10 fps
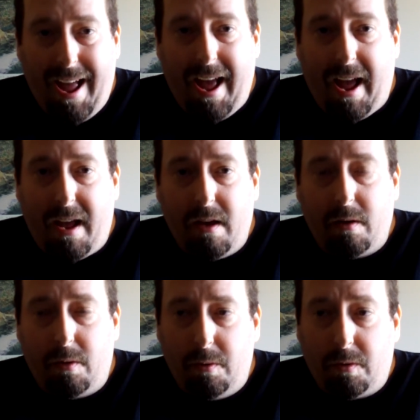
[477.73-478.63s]
A,
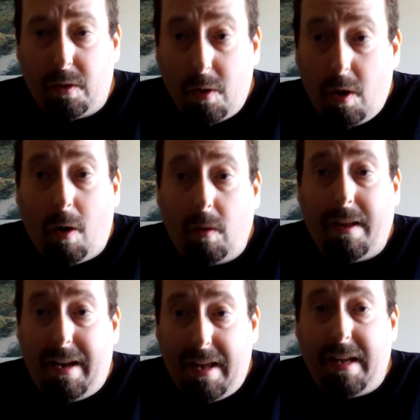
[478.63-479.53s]
whose
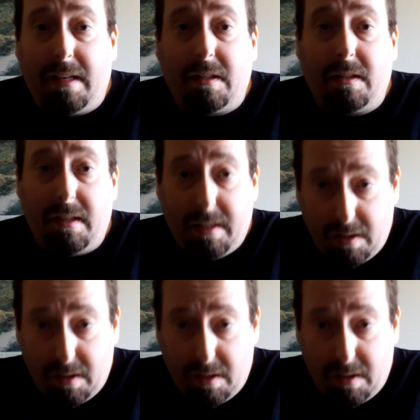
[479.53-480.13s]
goal it is